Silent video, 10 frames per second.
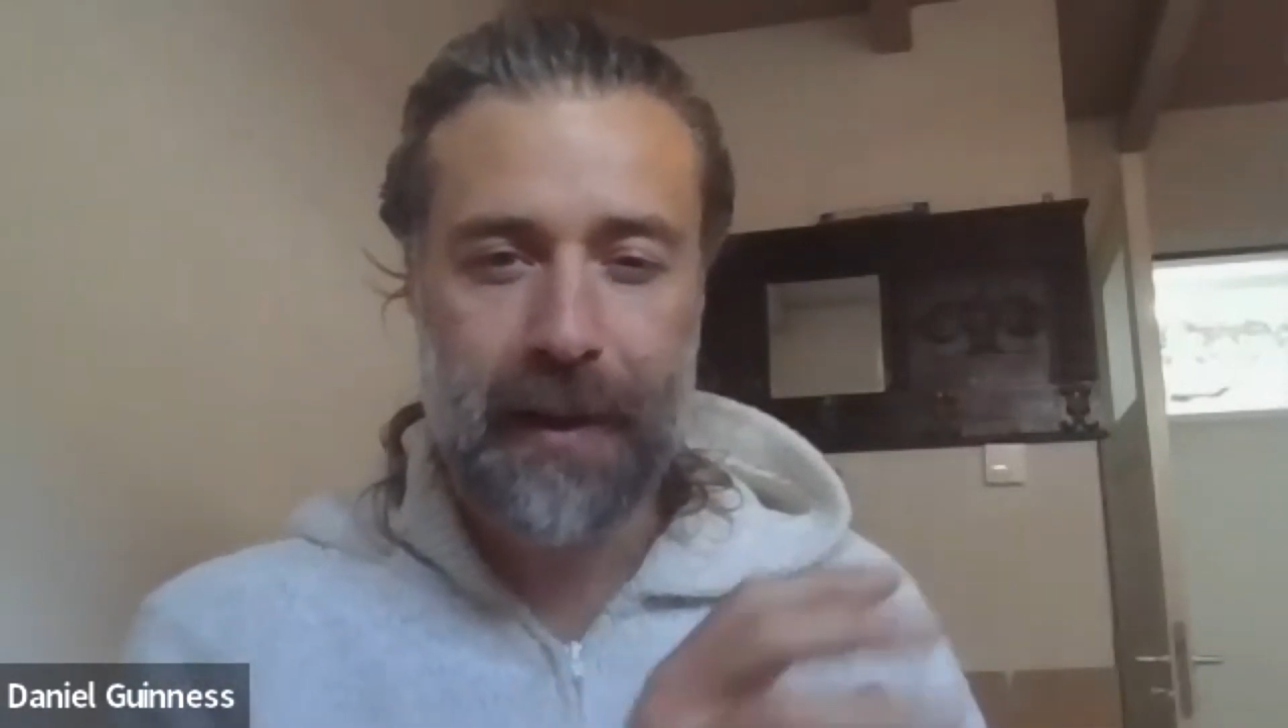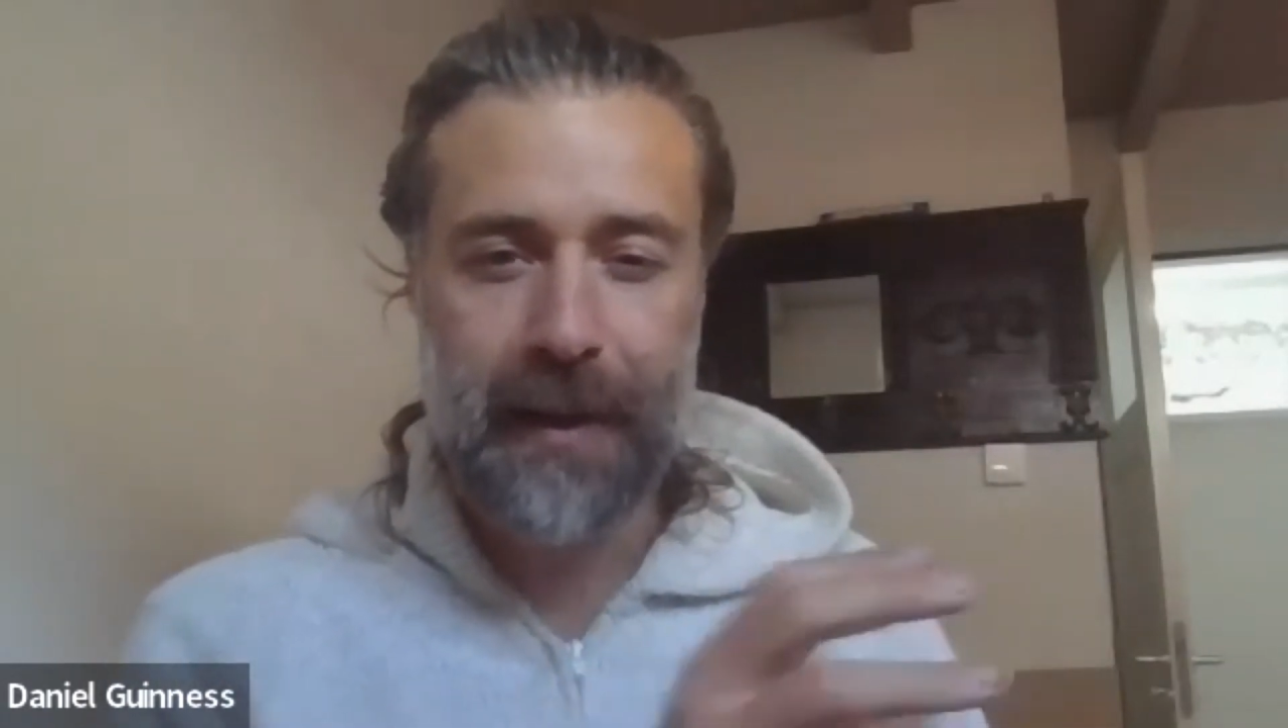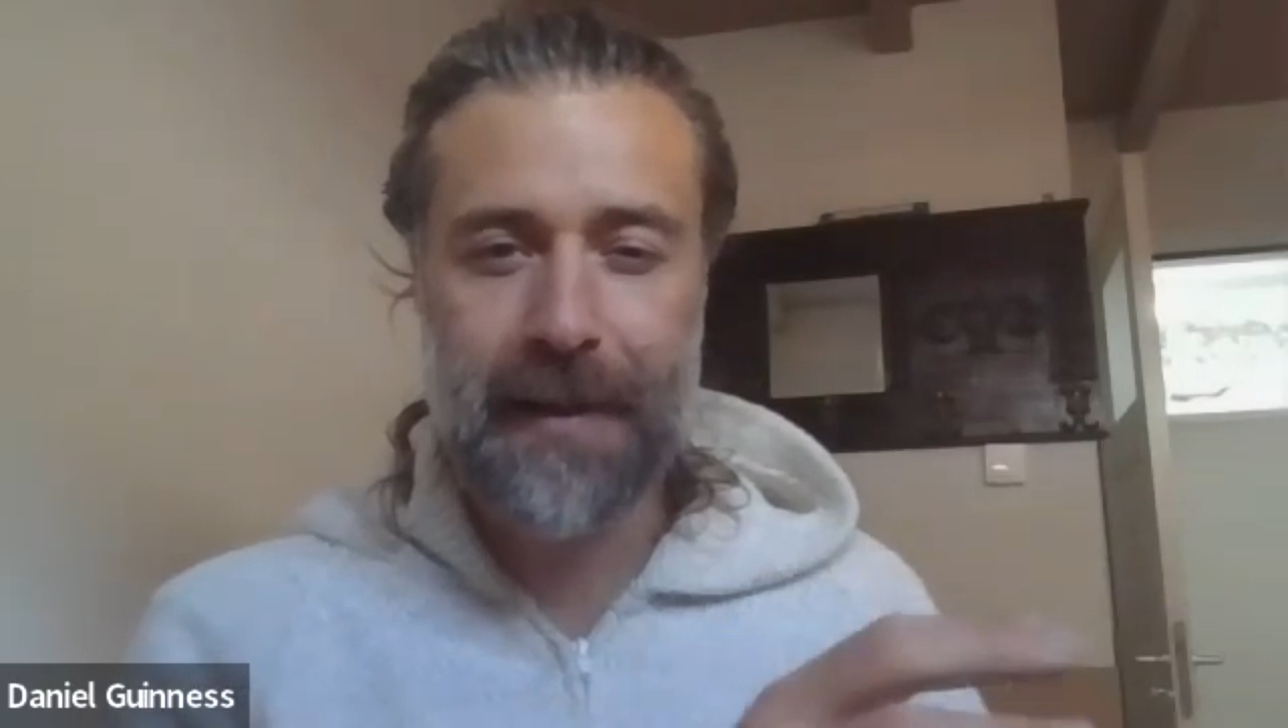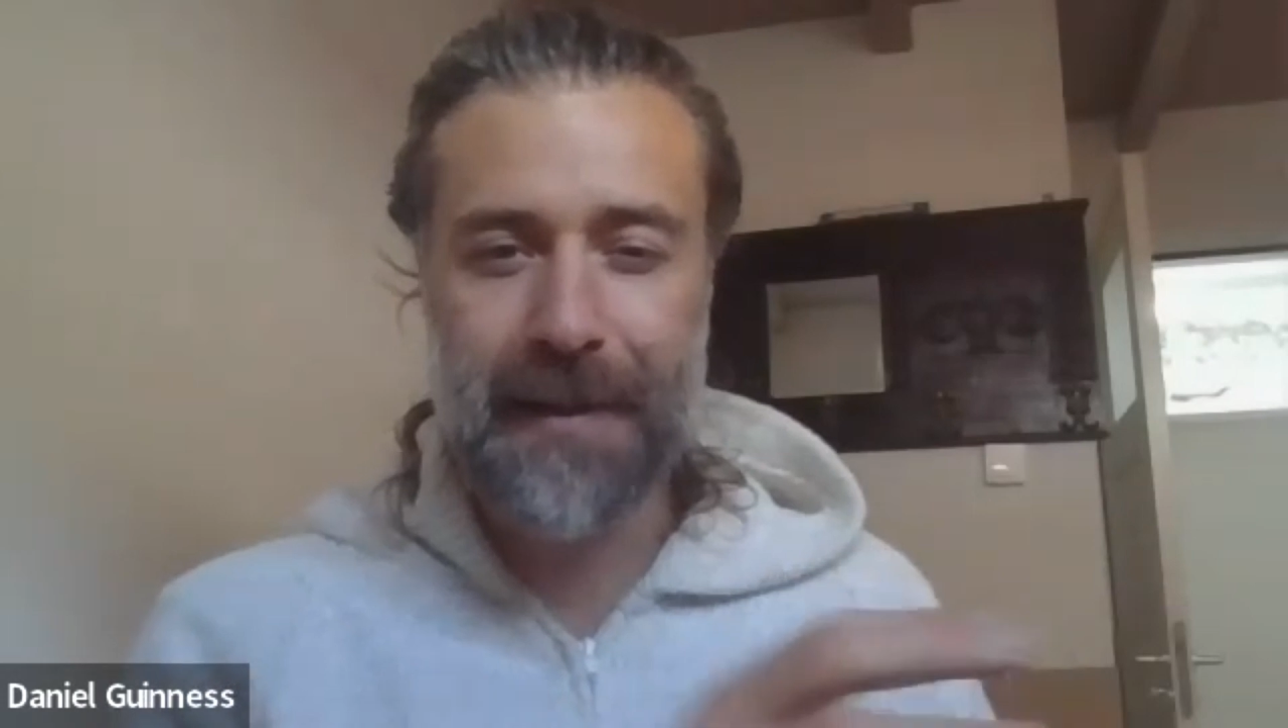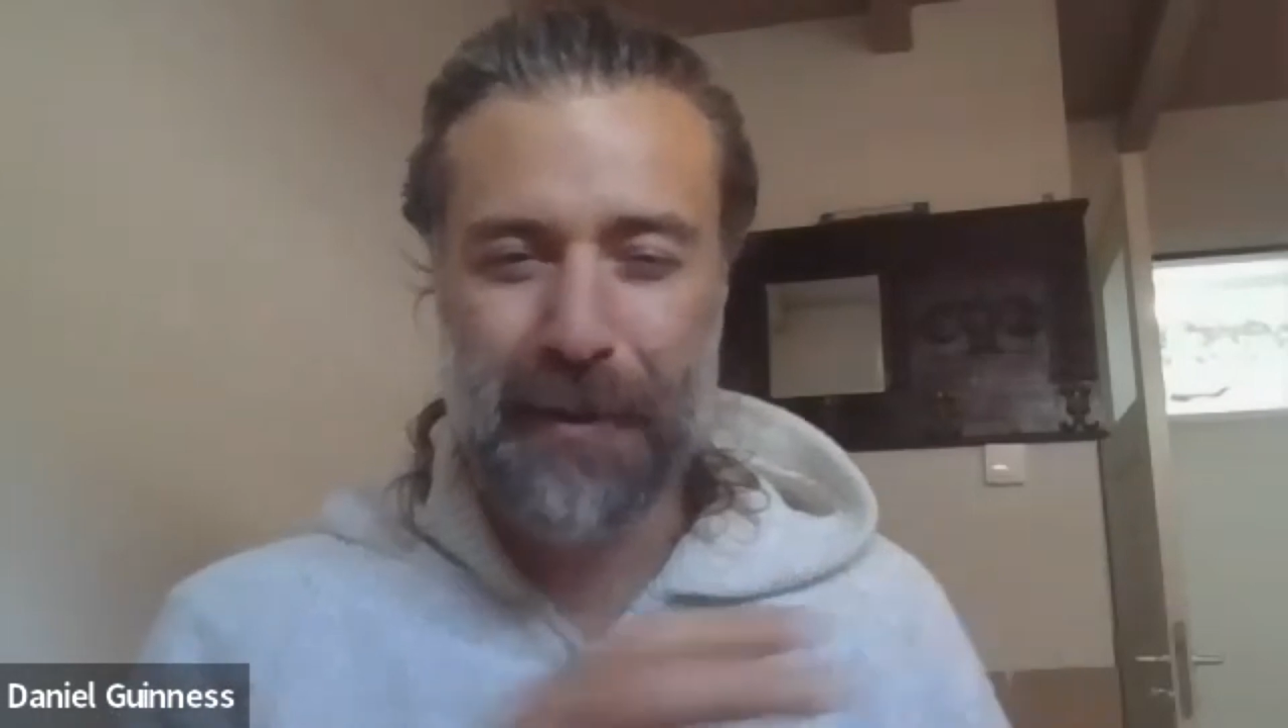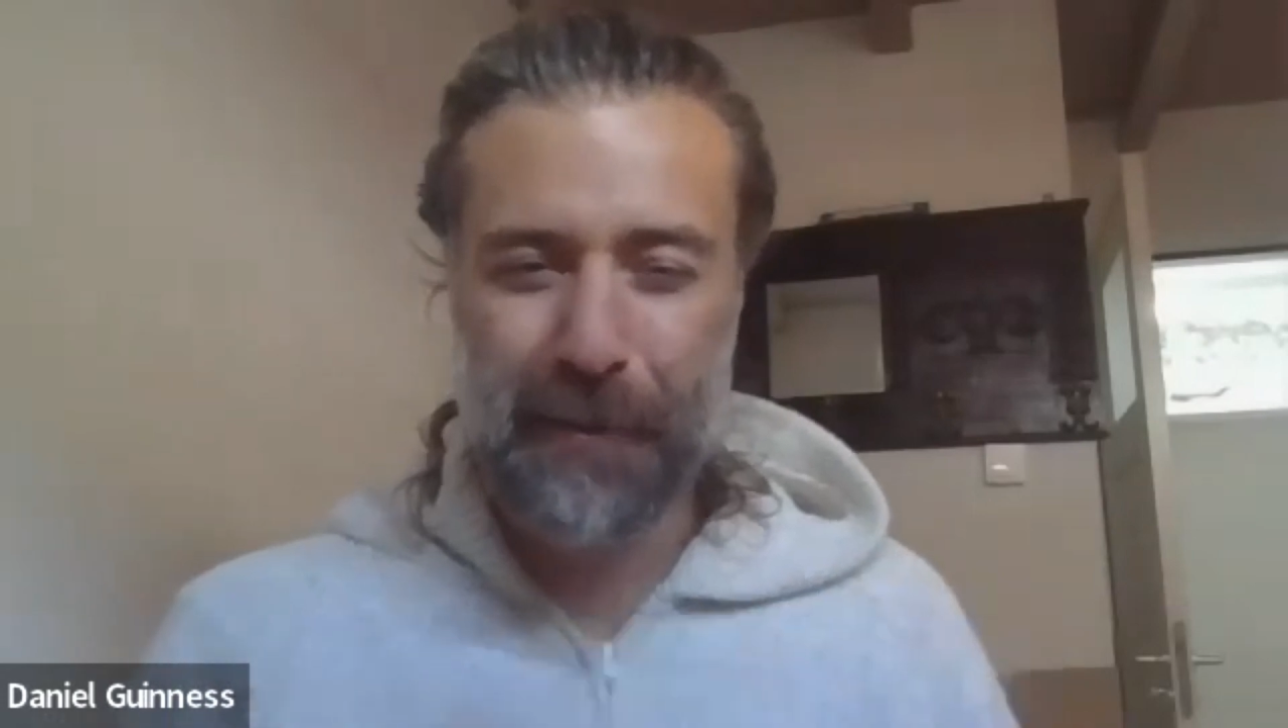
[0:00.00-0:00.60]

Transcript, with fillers: is it